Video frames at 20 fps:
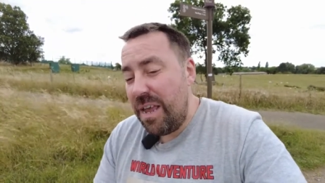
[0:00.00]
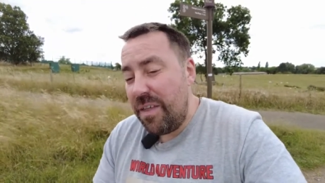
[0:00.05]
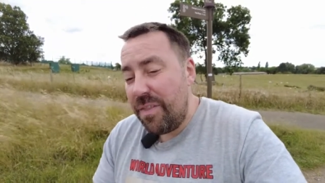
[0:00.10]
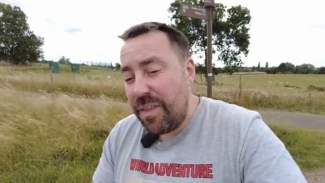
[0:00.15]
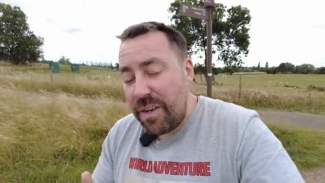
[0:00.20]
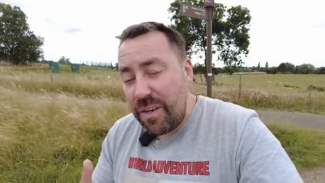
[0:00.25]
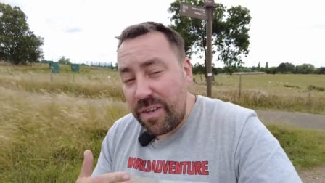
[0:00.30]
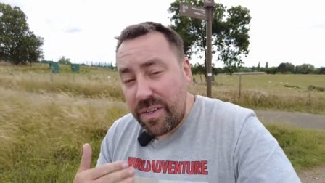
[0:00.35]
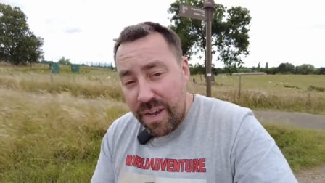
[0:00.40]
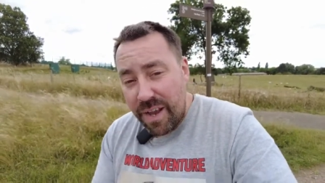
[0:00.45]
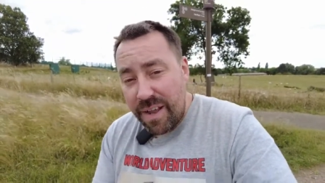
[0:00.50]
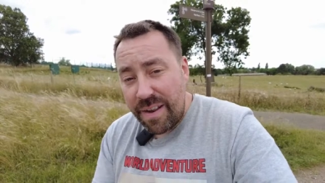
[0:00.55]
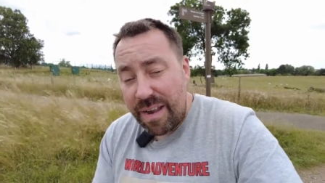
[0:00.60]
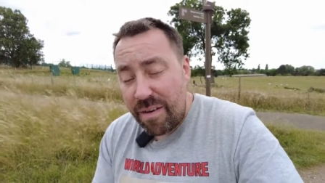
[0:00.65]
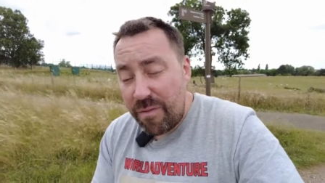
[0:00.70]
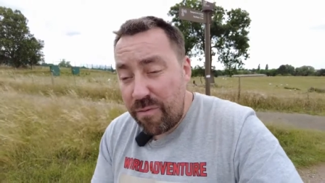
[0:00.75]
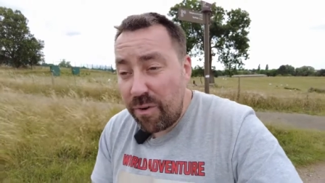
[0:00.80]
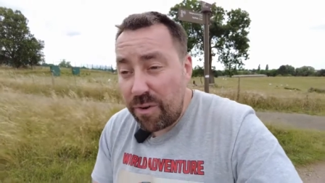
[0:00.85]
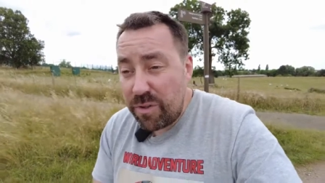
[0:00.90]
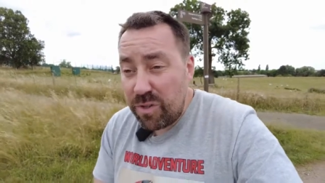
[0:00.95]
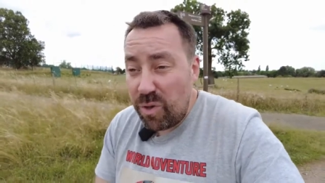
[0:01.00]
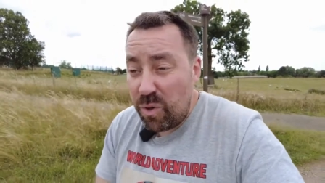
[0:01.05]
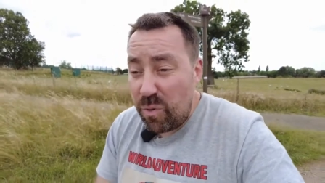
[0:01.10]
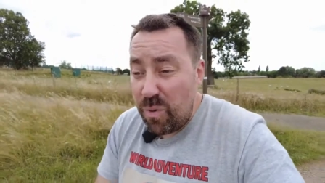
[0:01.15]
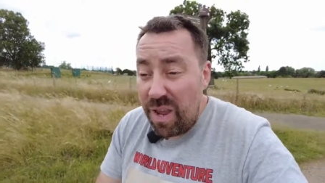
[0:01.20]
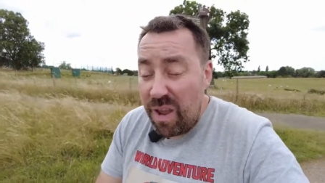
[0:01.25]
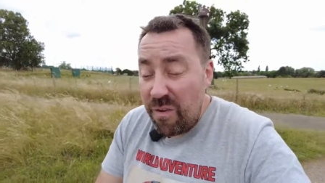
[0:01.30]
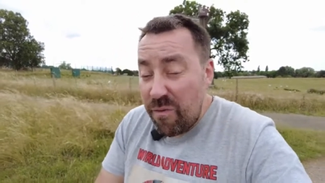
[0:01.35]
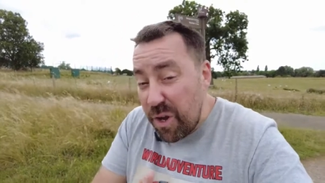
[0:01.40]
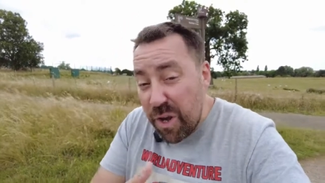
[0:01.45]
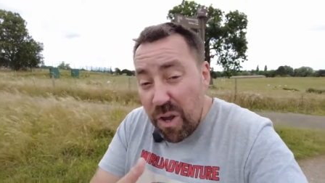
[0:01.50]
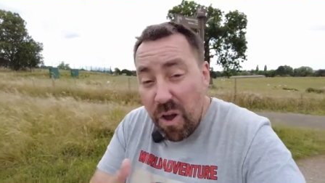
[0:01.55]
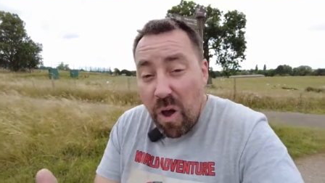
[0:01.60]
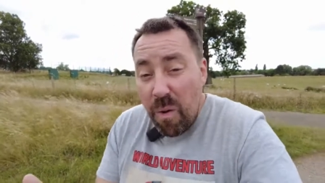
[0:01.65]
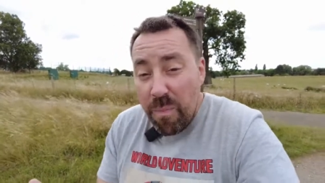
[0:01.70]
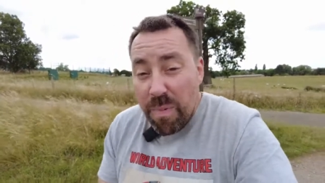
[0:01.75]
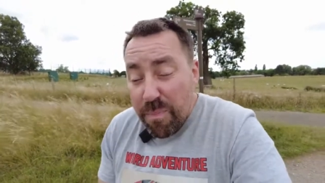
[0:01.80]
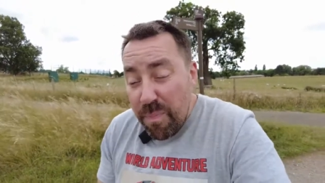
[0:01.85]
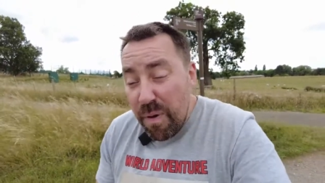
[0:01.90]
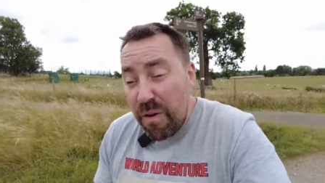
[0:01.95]
Then you turn that throttle, if you
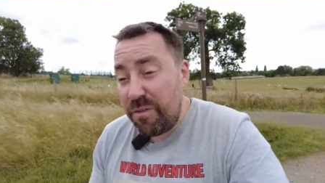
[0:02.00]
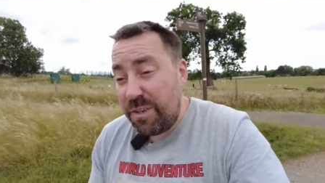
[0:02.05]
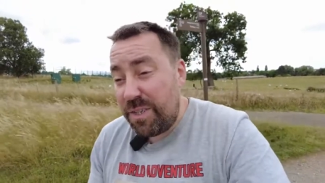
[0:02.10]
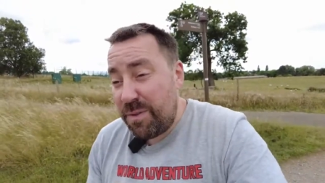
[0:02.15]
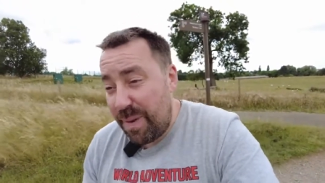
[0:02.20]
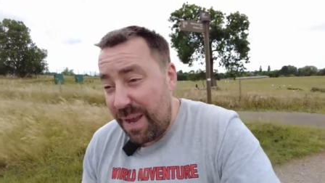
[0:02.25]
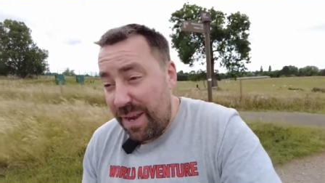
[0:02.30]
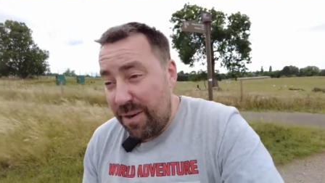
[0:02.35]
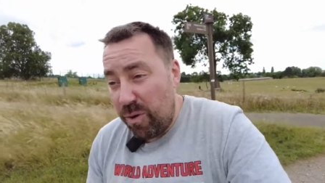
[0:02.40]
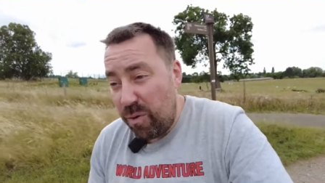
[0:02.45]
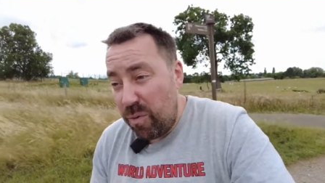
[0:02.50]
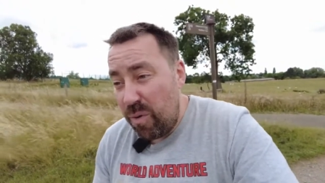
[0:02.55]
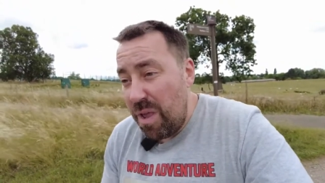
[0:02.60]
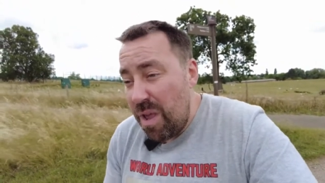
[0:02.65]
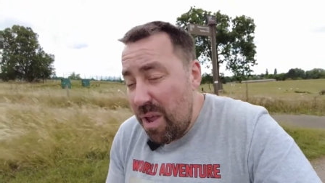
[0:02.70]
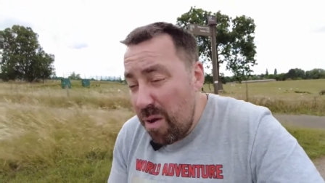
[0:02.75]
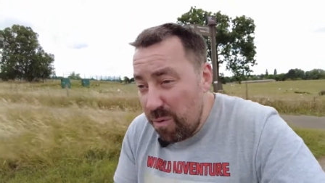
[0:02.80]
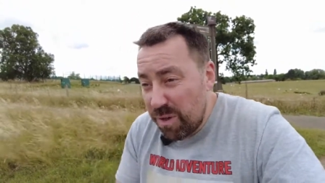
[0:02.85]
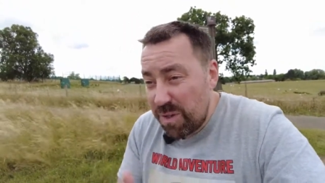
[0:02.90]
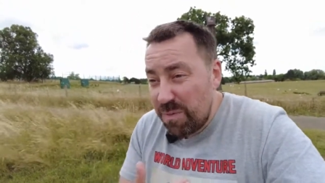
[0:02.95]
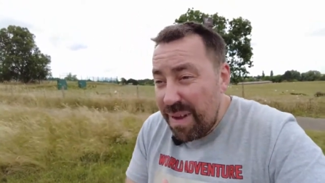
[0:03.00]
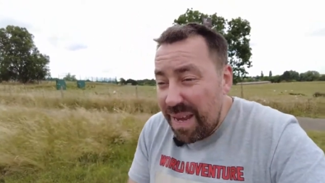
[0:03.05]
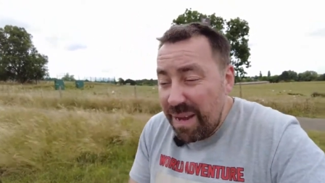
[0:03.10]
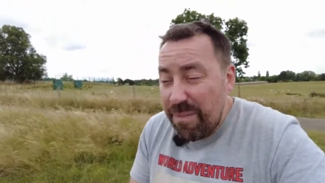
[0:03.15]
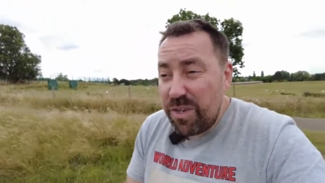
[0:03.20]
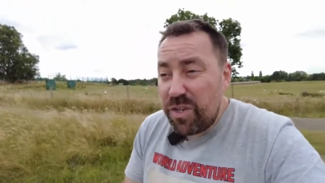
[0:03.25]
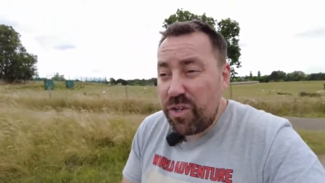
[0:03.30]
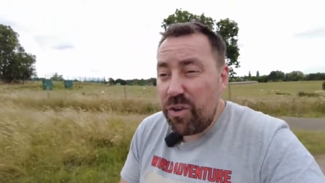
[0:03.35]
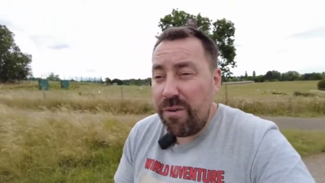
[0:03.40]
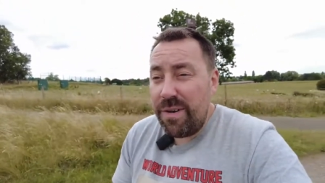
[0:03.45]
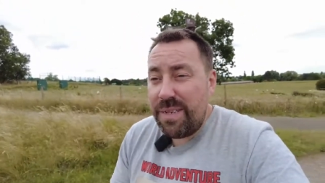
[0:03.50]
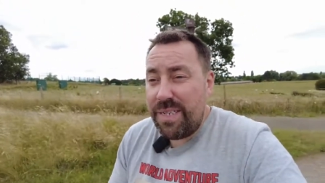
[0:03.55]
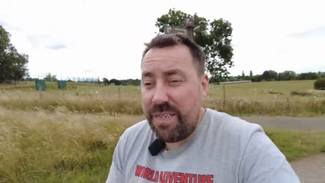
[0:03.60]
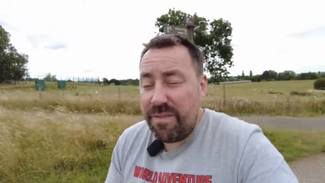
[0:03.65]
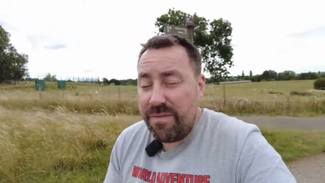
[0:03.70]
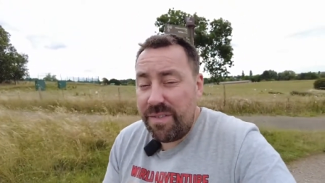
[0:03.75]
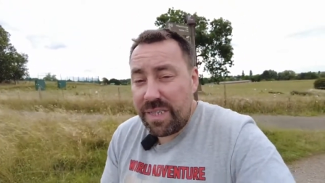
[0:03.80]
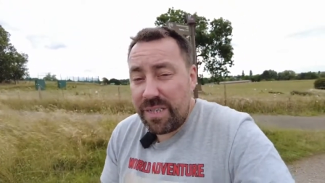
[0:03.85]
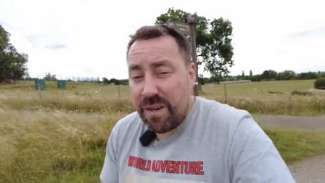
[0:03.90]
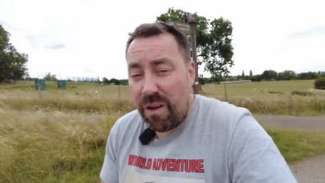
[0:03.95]
can't be bothered to pedal, what's me majority
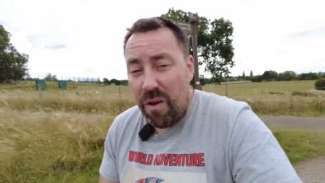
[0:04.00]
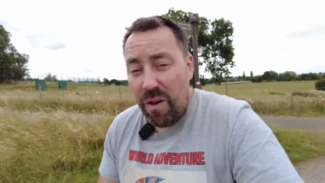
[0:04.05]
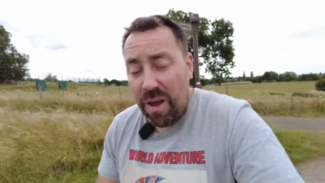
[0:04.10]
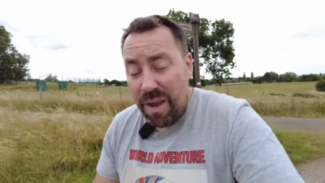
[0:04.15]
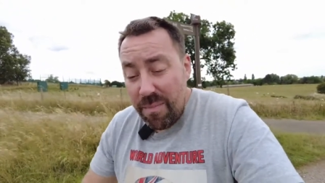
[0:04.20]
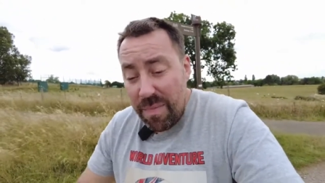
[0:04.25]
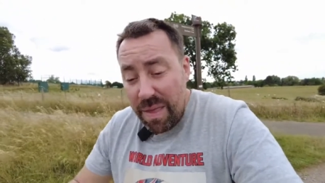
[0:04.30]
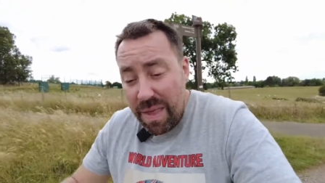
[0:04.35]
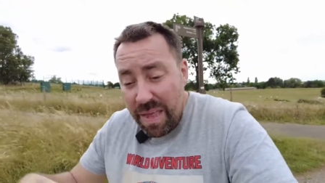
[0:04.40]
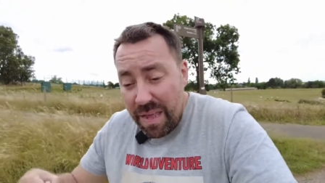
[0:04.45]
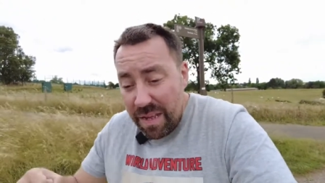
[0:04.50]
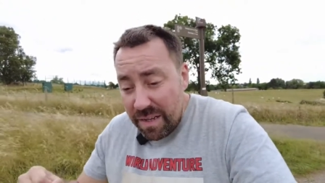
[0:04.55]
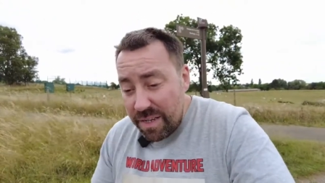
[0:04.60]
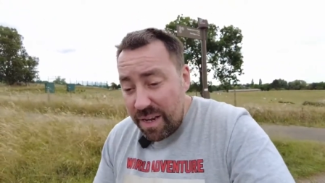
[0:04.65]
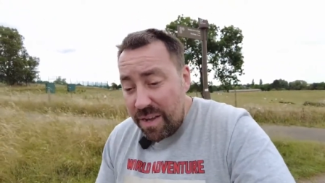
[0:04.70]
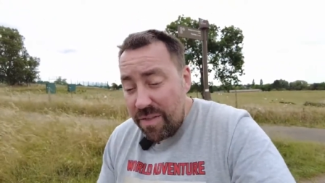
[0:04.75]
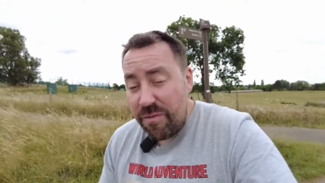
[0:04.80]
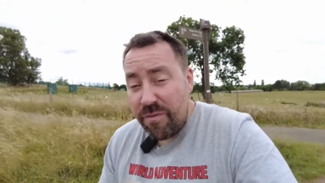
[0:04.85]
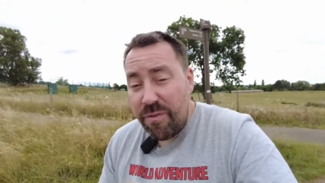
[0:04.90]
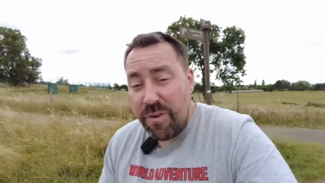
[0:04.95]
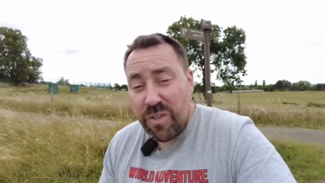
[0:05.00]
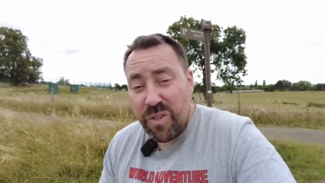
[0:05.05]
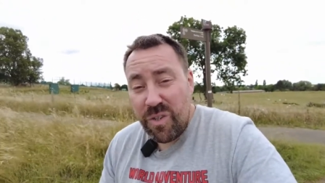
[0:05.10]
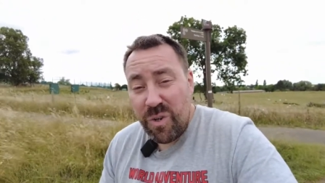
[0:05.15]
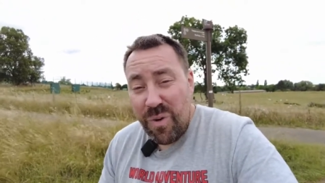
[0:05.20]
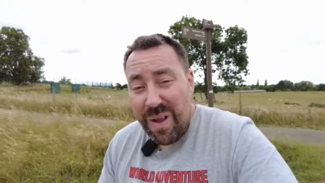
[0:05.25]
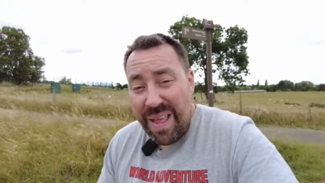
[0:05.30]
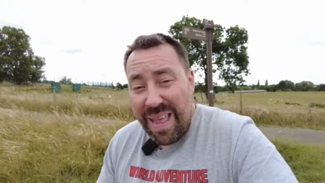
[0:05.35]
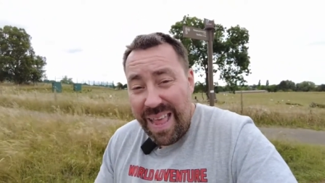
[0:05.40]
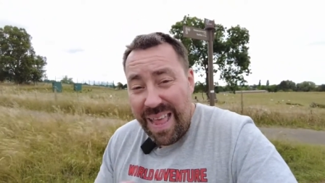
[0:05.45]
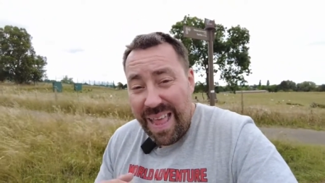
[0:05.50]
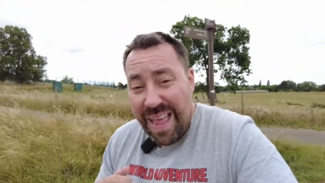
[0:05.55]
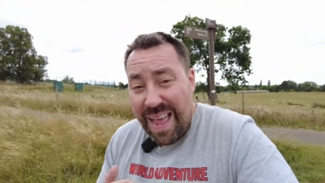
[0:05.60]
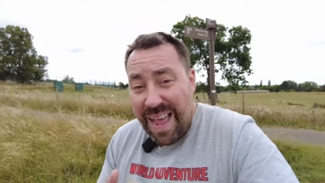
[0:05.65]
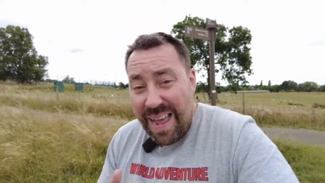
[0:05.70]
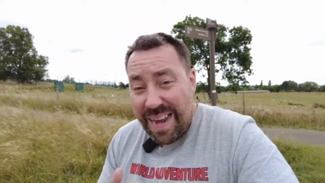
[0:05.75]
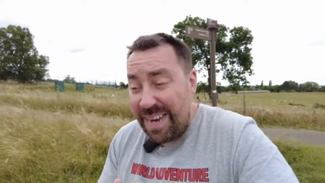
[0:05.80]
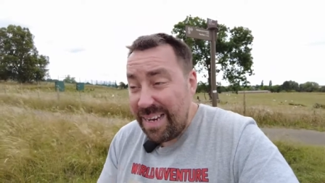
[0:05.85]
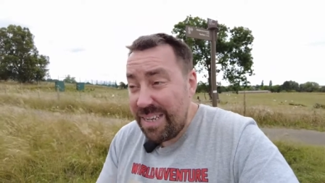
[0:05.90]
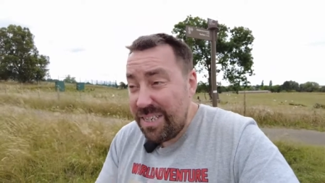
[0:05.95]
of the time, turn the throttle
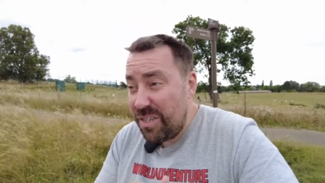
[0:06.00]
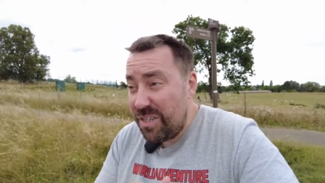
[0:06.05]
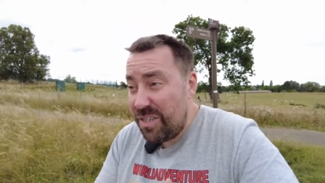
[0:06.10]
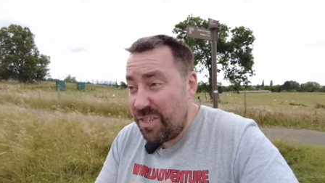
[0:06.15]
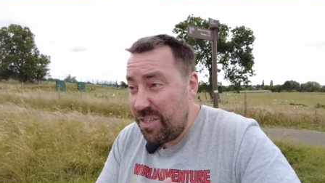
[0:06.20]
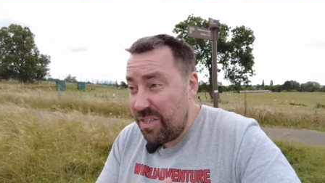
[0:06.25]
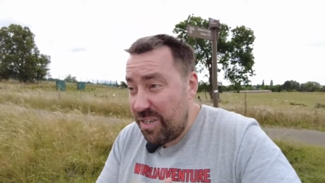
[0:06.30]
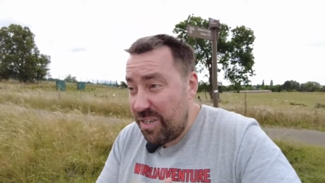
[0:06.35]
and it just